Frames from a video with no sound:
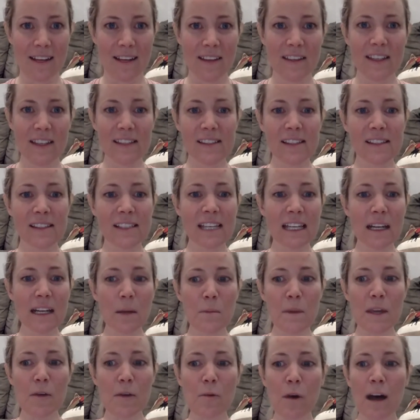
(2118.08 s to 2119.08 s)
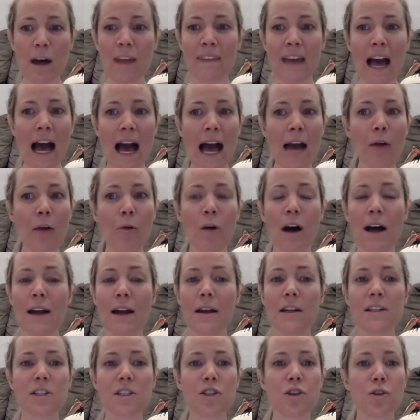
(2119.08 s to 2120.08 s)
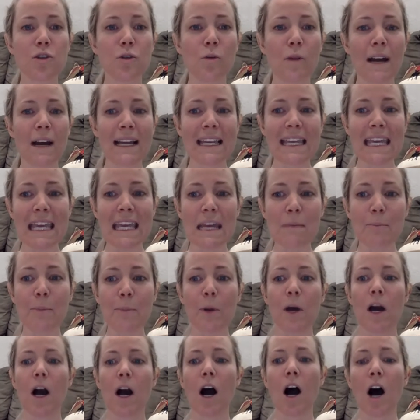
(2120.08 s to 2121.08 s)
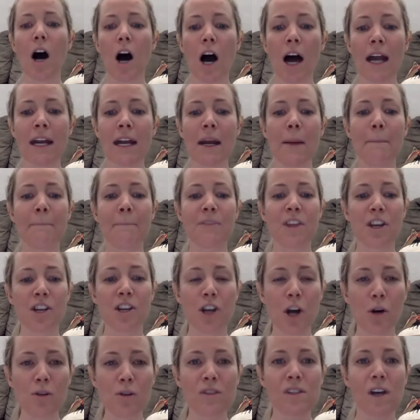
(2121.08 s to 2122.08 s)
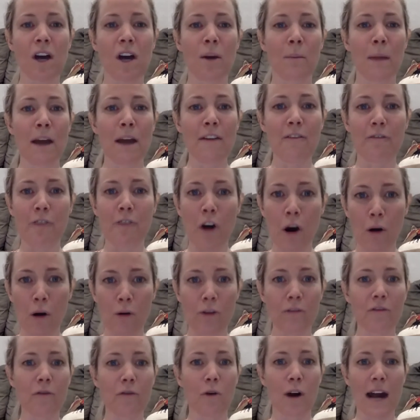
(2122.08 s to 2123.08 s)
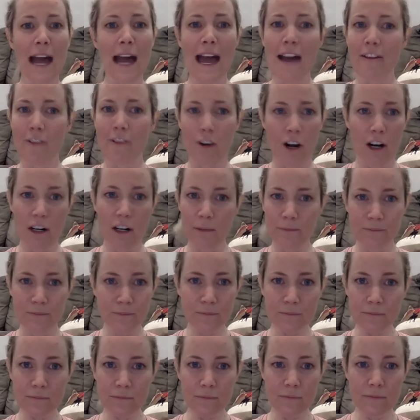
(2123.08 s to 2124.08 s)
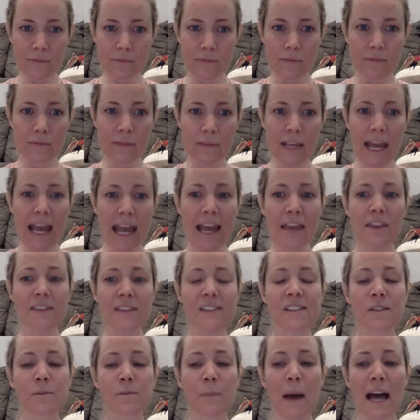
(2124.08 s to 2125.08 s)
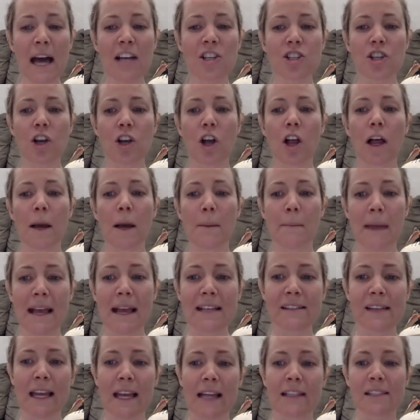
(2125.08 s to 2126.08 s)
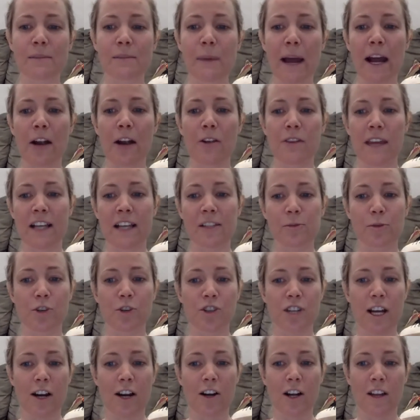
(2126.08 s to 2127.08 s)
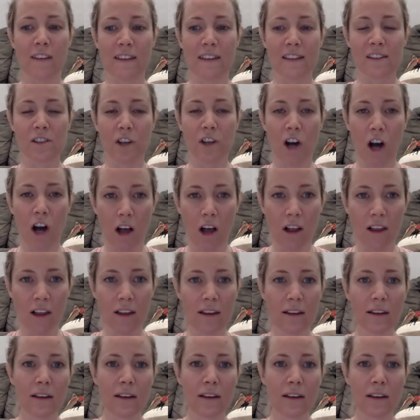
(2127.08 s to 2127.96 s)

This is going to be one that I want to keep on the notes on my phone forever. Okay, special, amazing, inspired things were shared on this call.